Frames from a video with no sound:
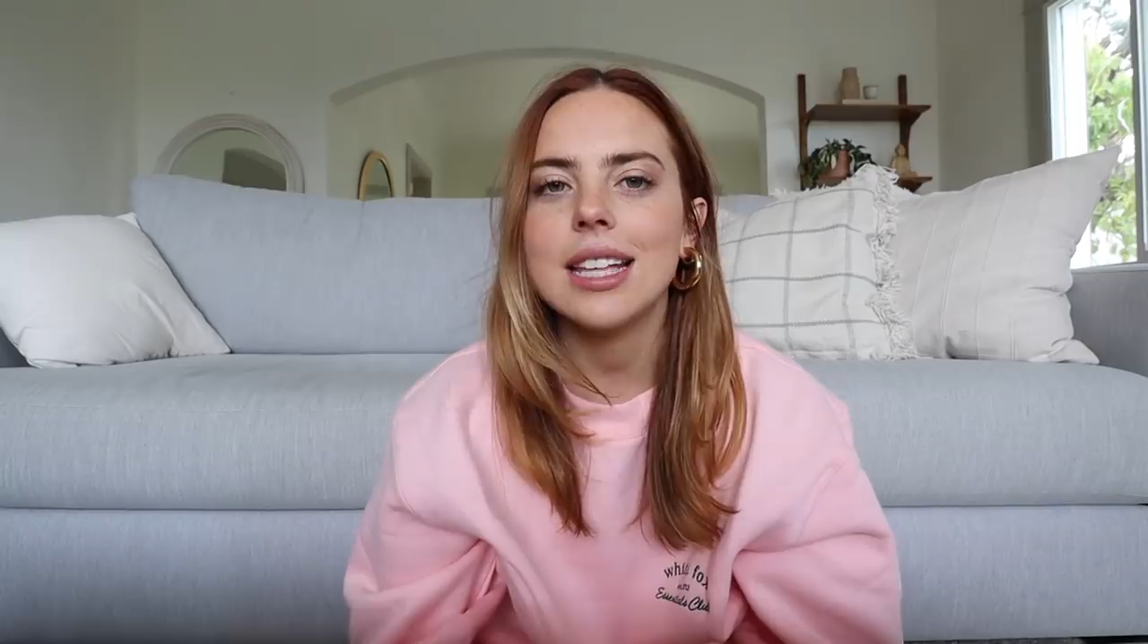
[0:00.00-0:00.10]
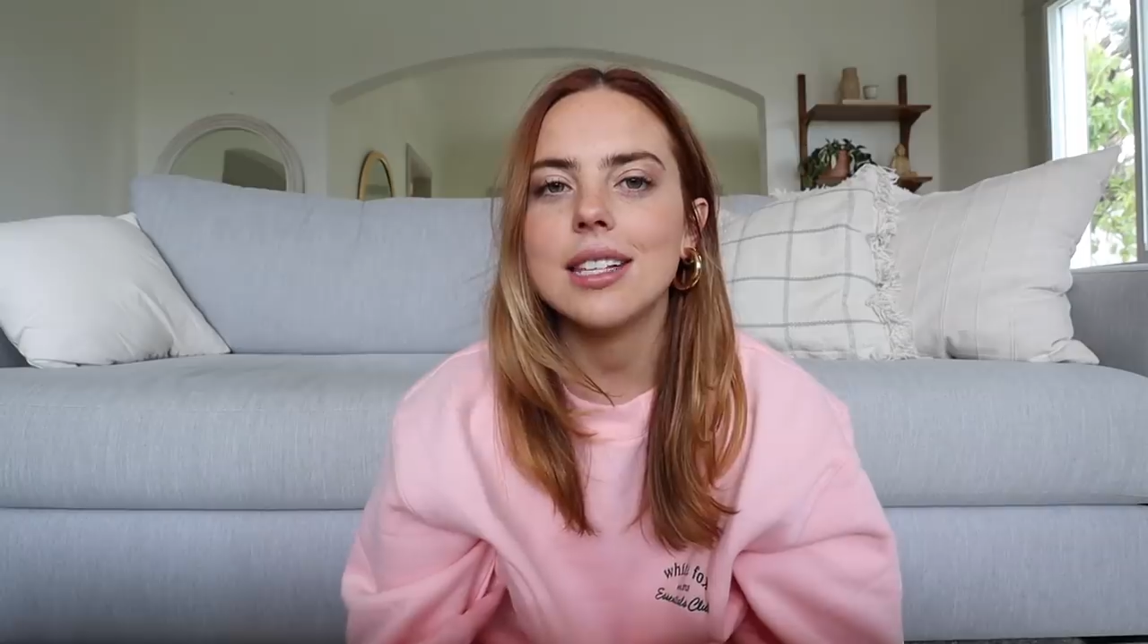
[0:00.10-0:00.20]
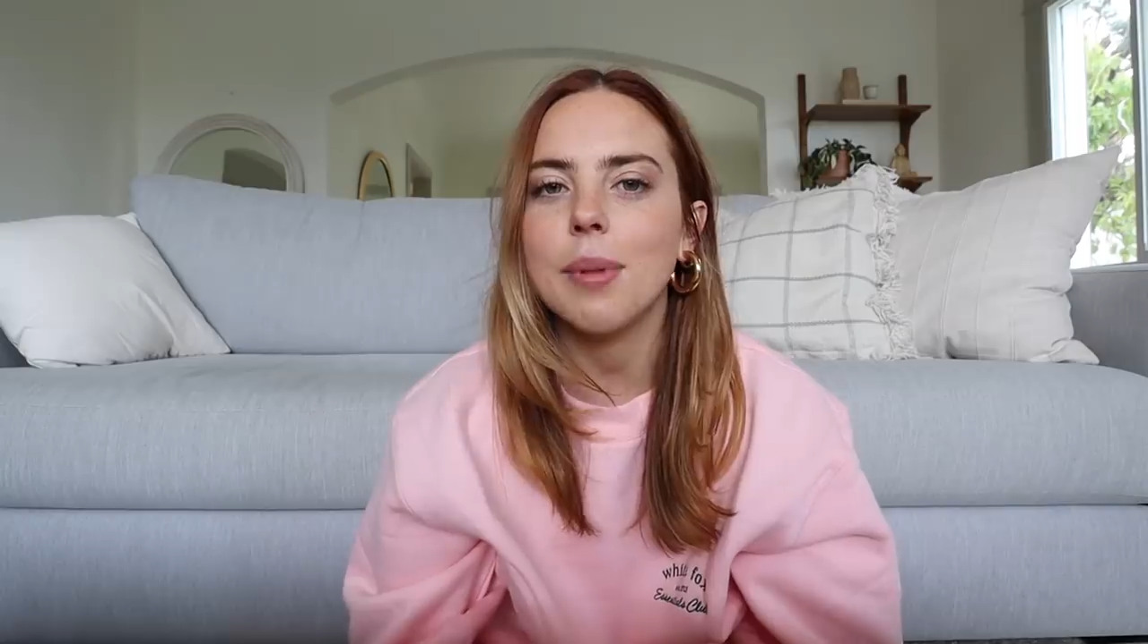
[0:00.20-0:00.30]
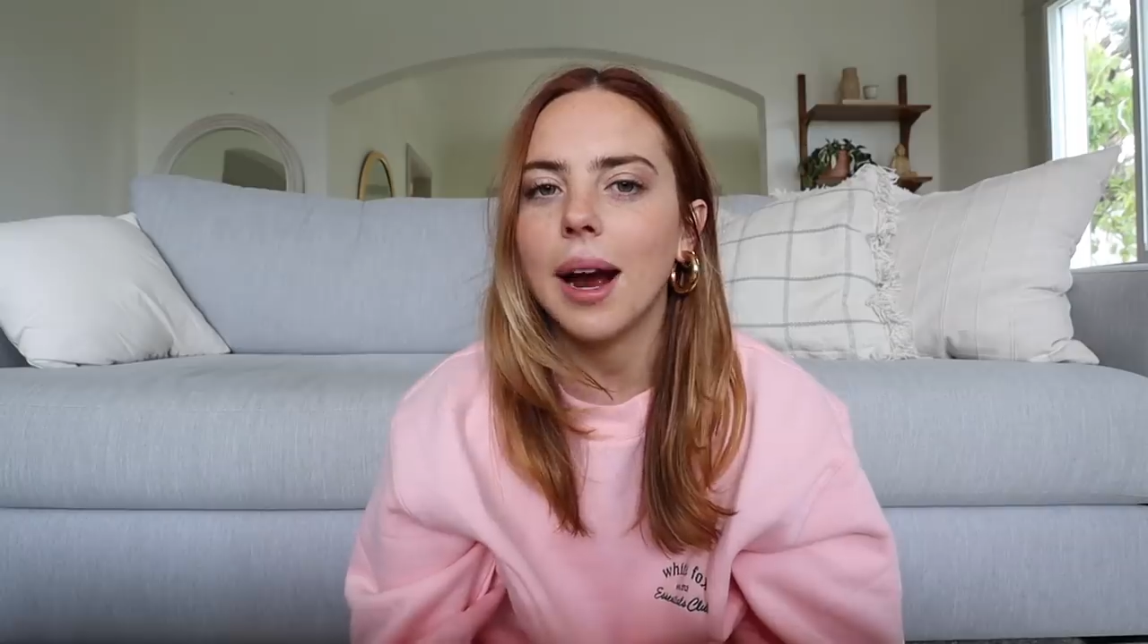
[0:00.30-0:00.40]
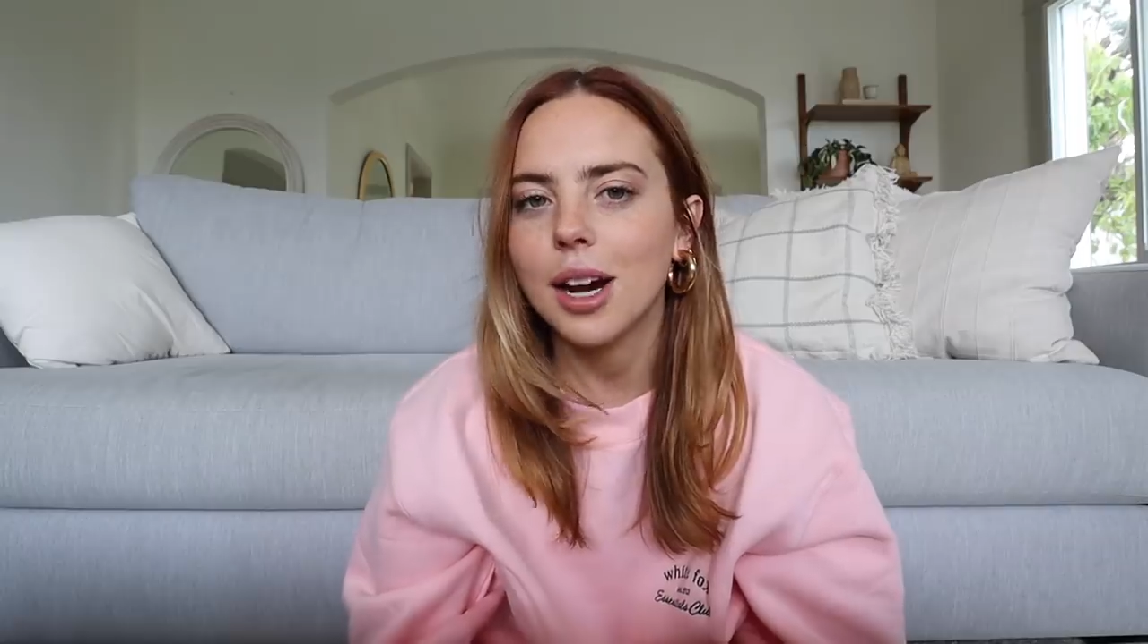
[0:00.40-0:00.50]

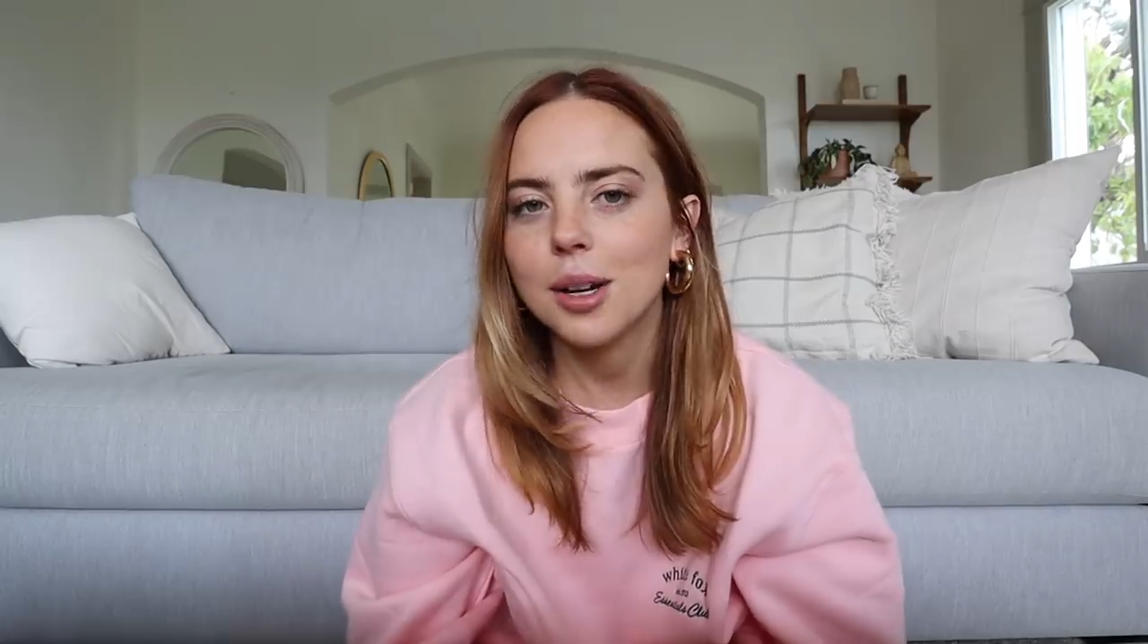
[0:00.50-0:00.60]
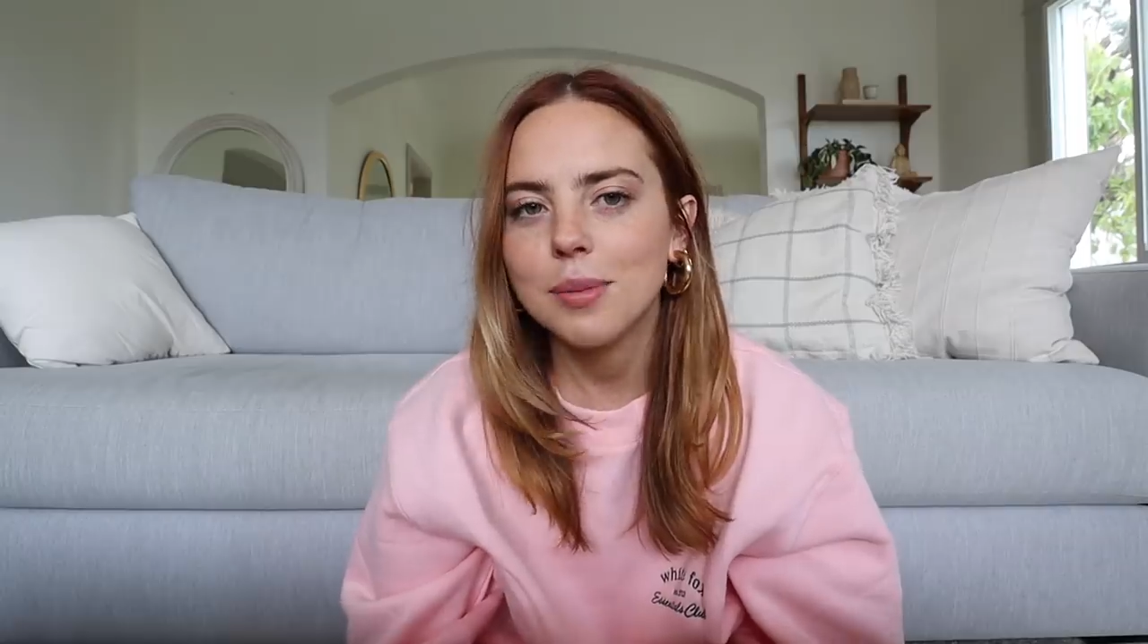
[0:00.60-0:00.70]
inspired